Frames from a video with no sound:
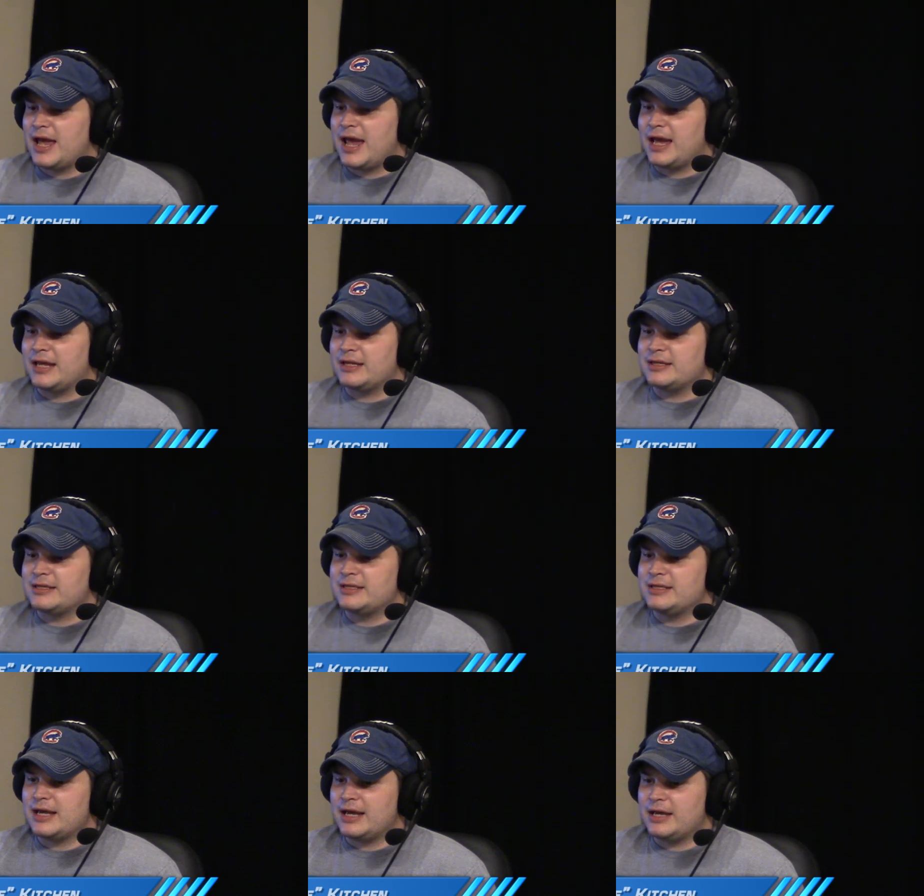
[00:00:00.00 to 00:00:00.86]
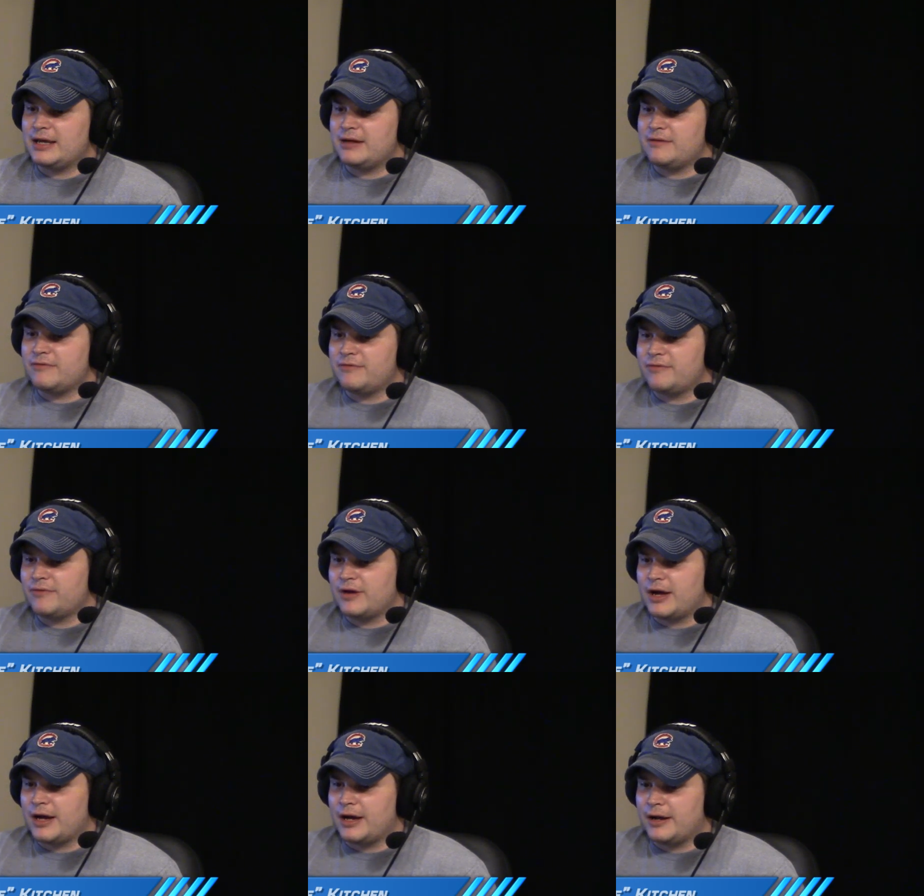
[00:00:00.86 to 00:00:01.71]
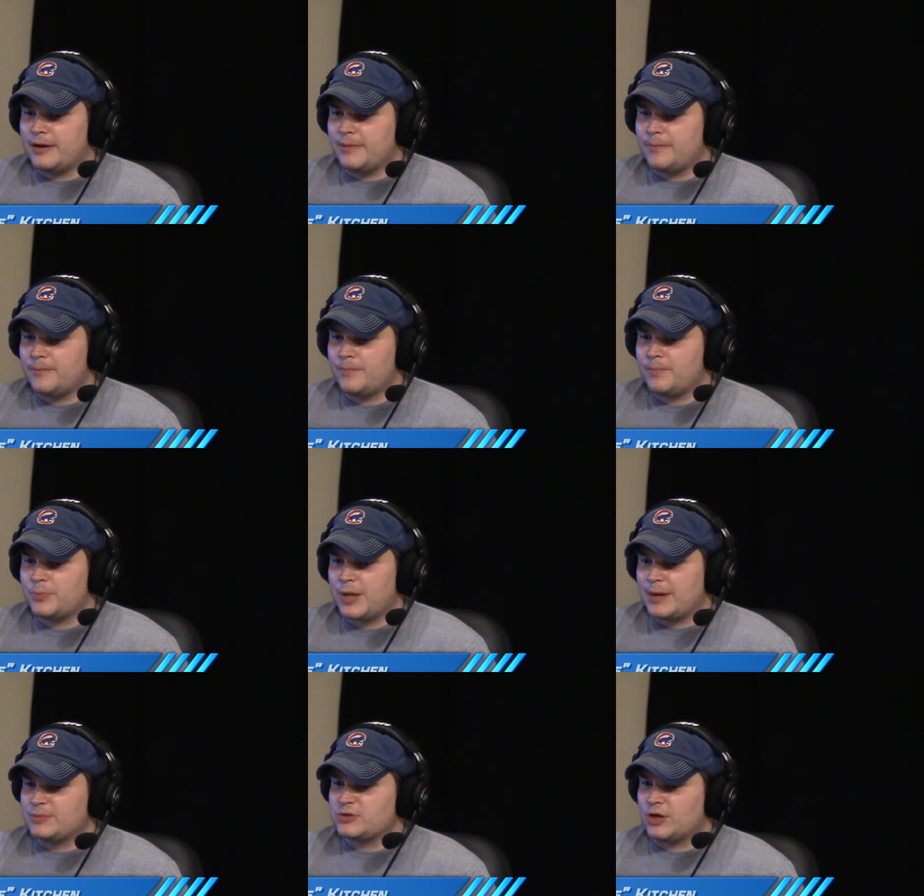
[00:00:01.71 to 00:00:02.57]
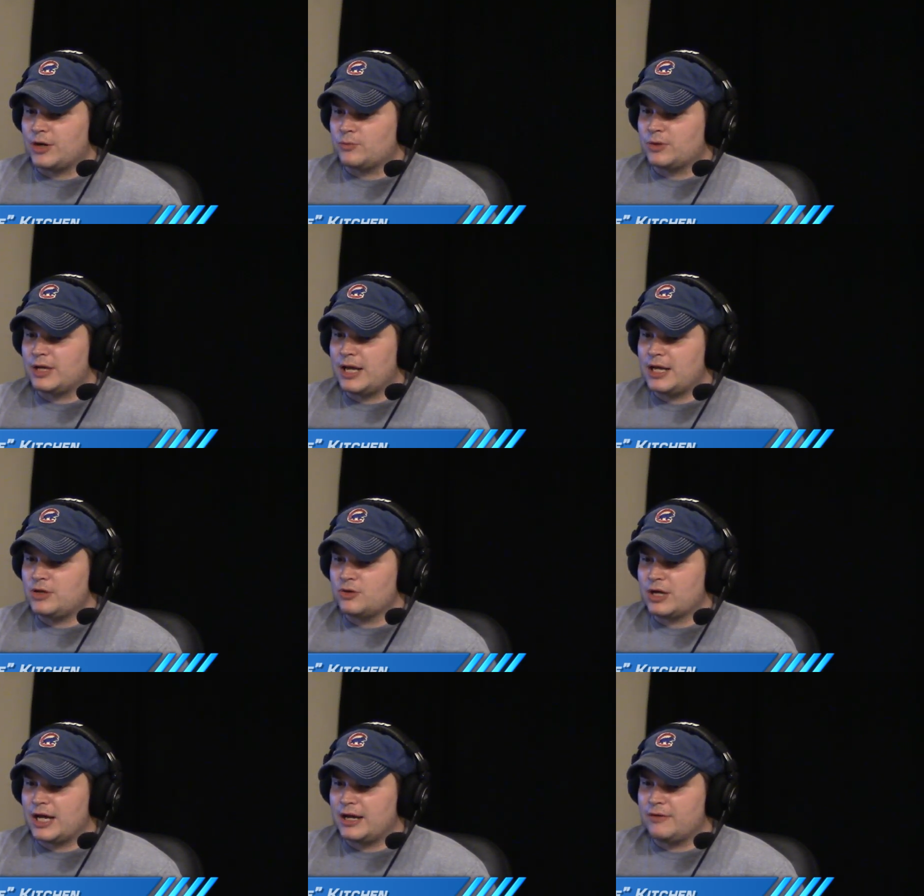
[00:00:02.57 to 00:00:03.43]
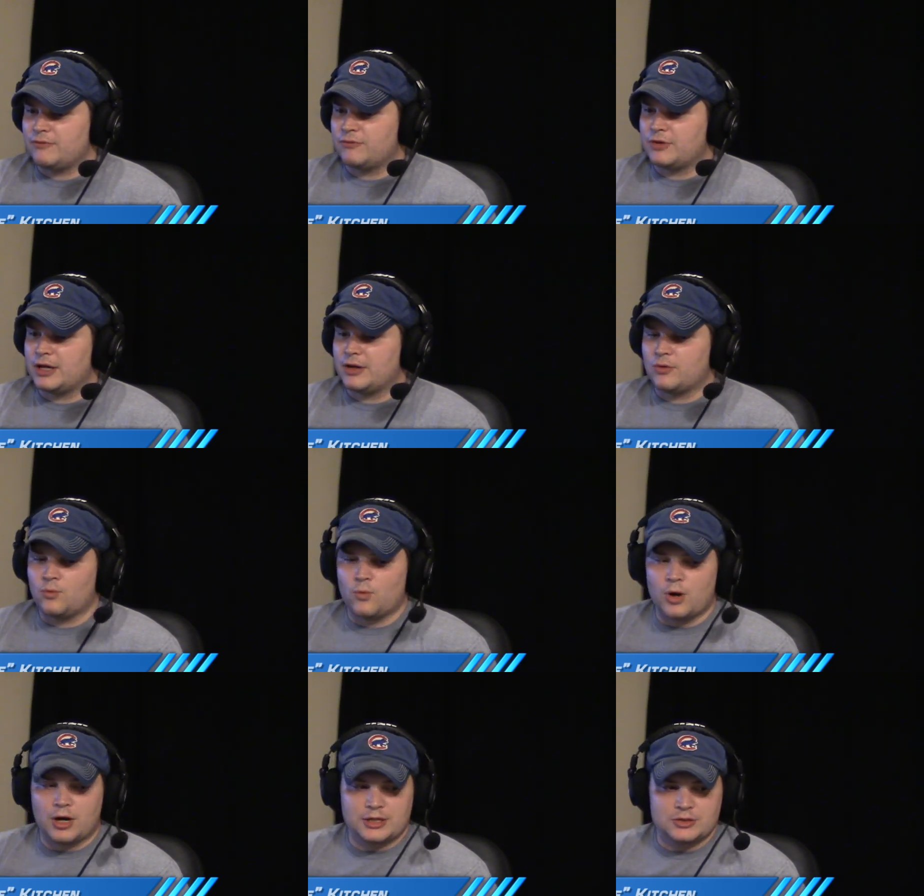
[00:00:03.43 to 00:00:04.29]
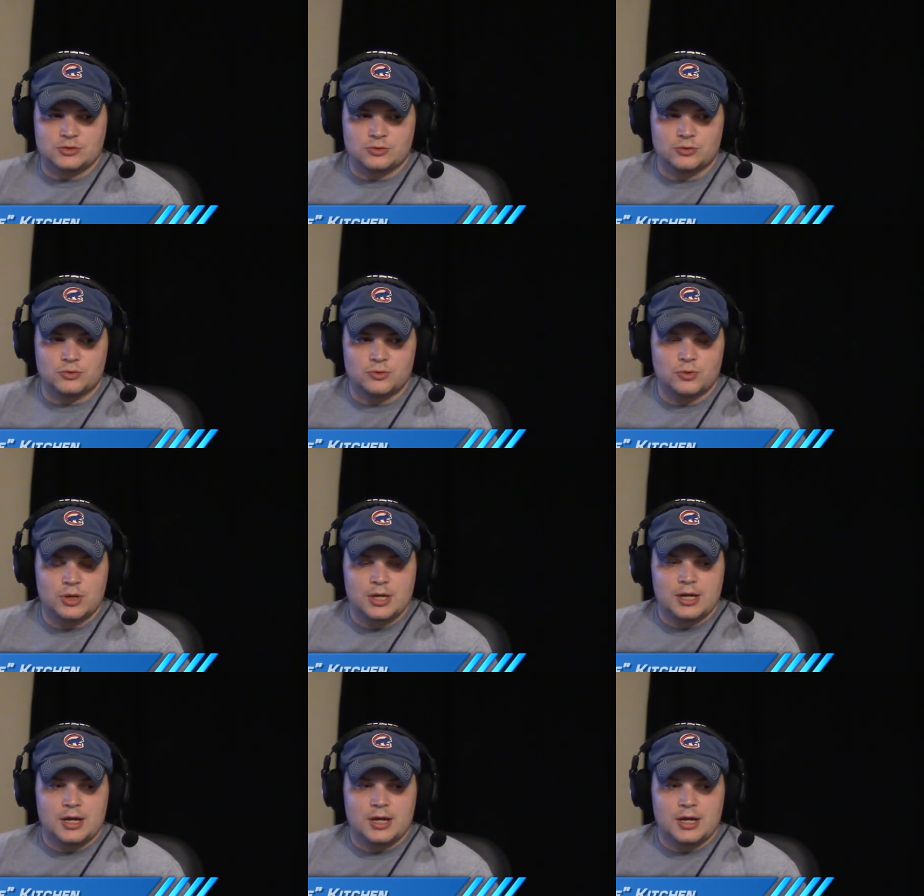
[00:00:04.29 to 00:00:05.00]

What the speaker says: And Dave, Renee, you're kind of going to walk us through